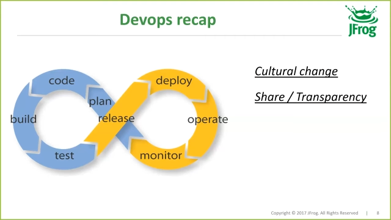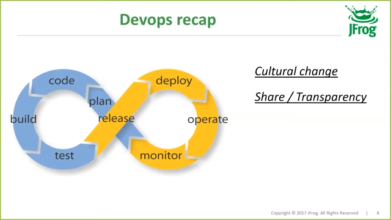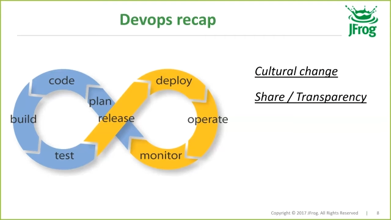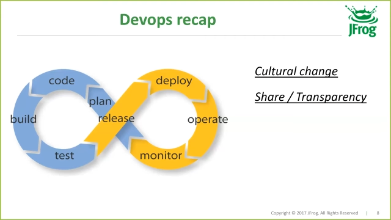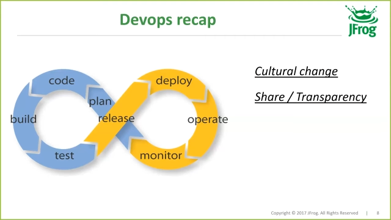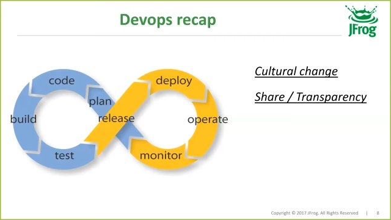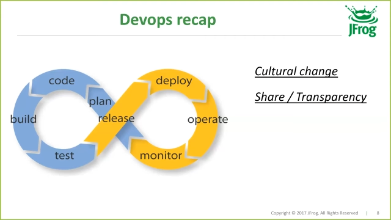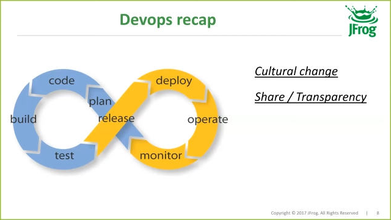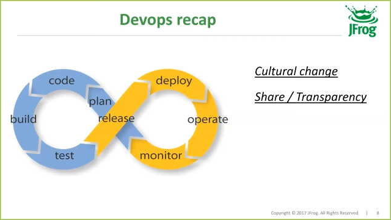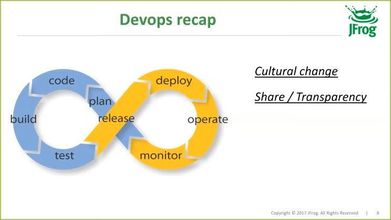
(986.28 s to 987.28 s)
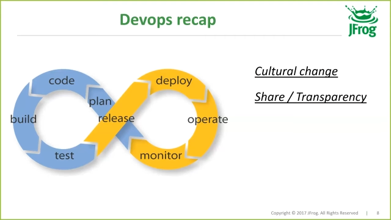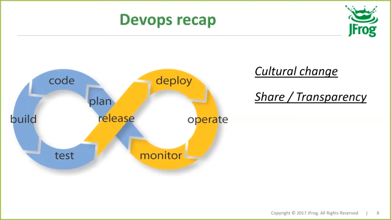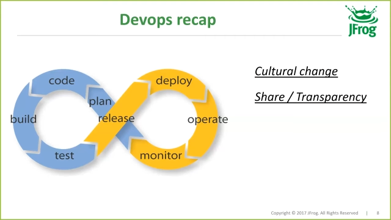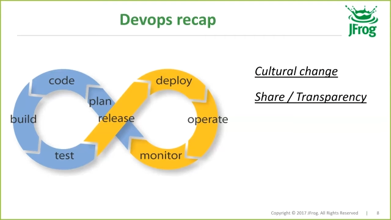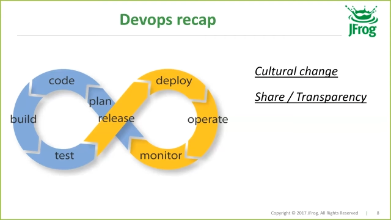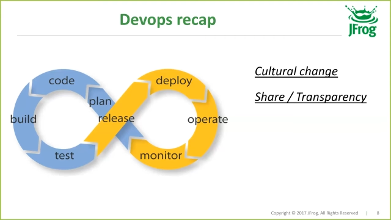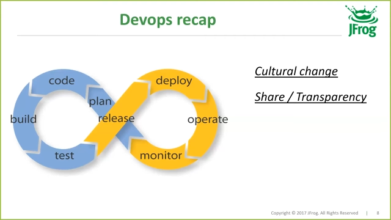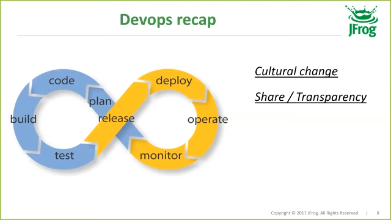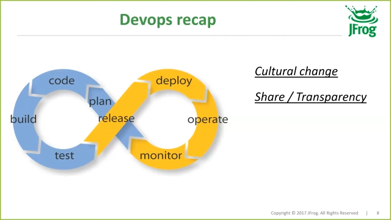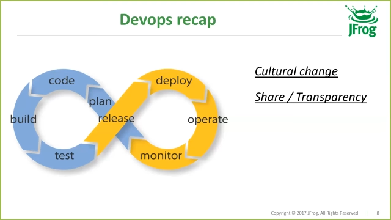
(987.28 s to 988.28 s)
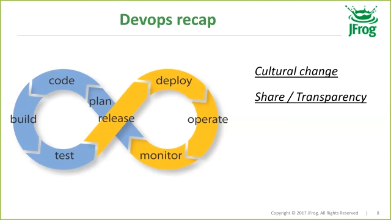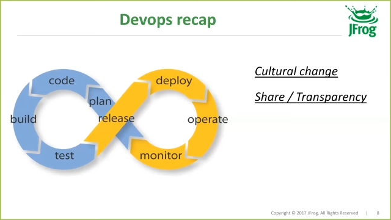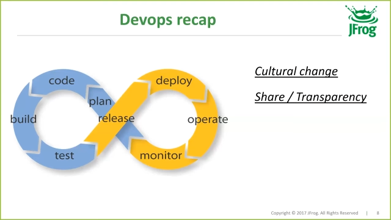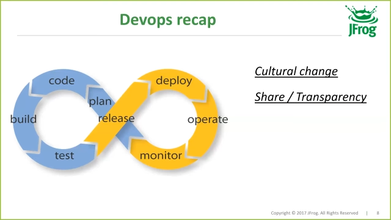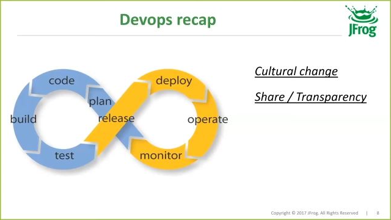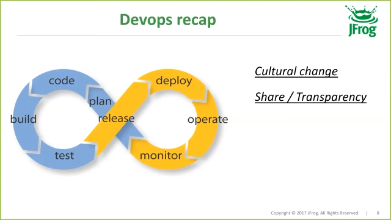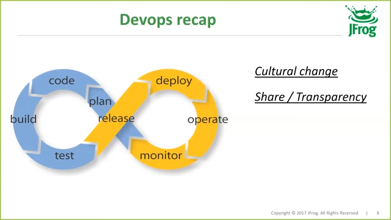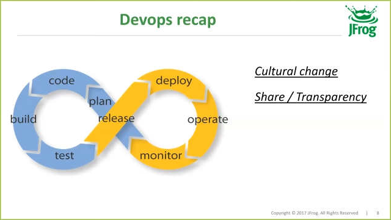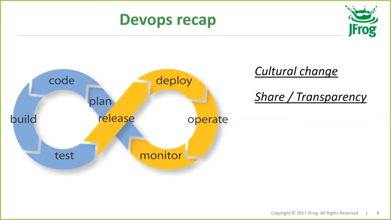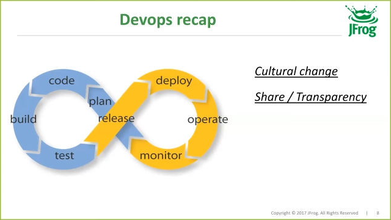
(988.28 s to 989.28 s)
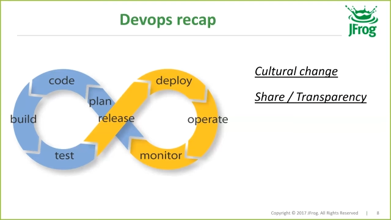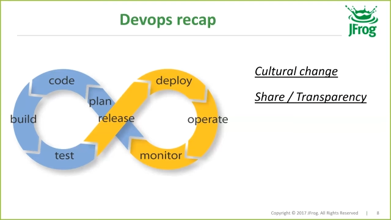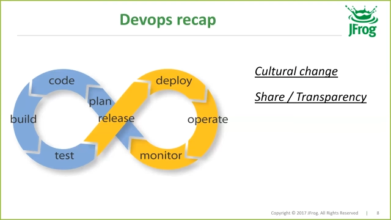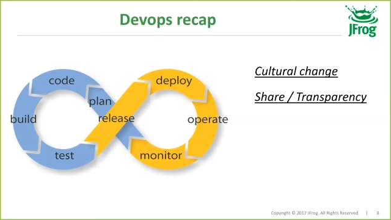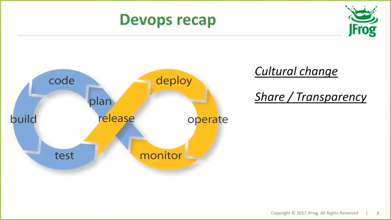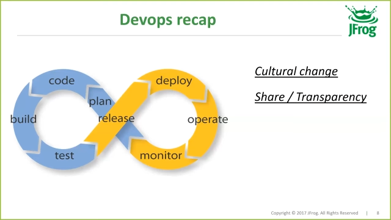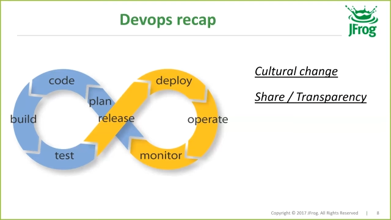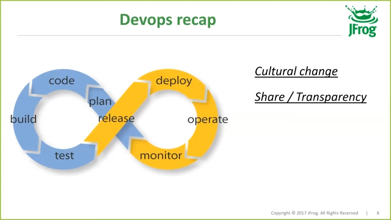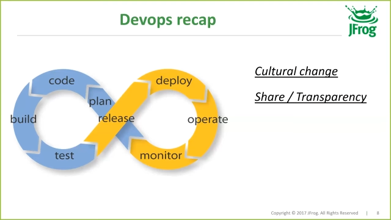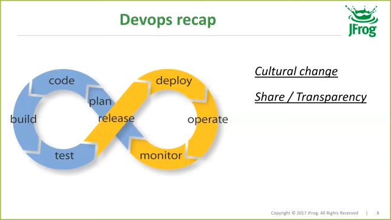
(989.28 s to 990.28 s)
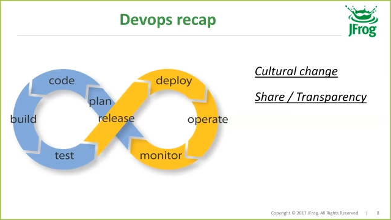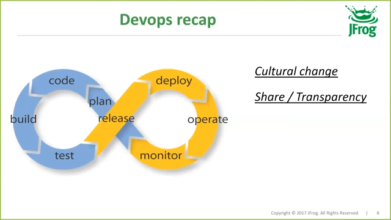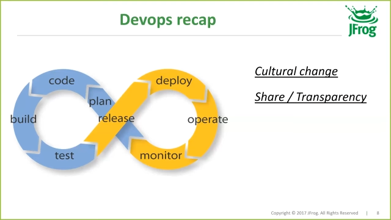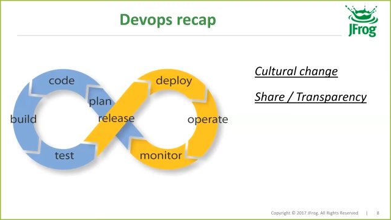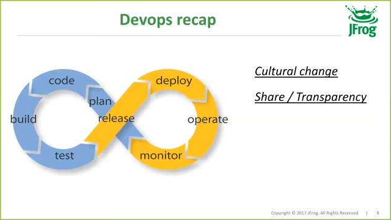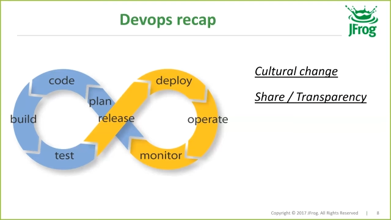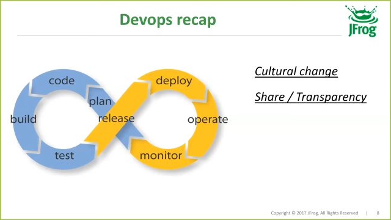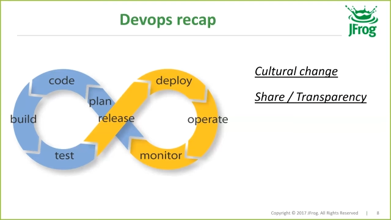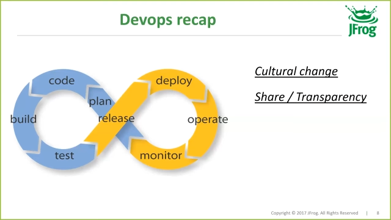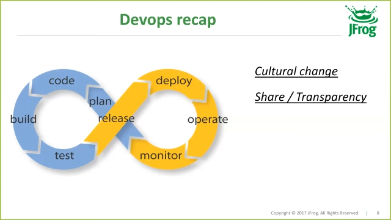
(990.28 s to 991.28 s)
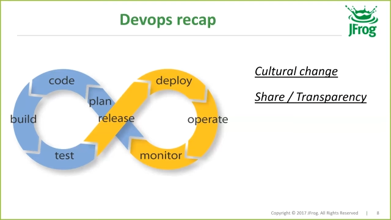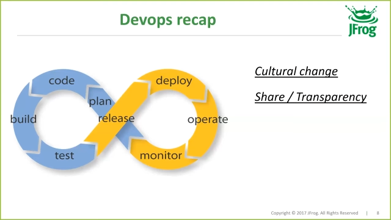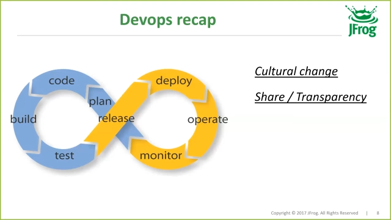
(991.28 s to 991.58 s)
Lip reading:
[unreadable: no face in view]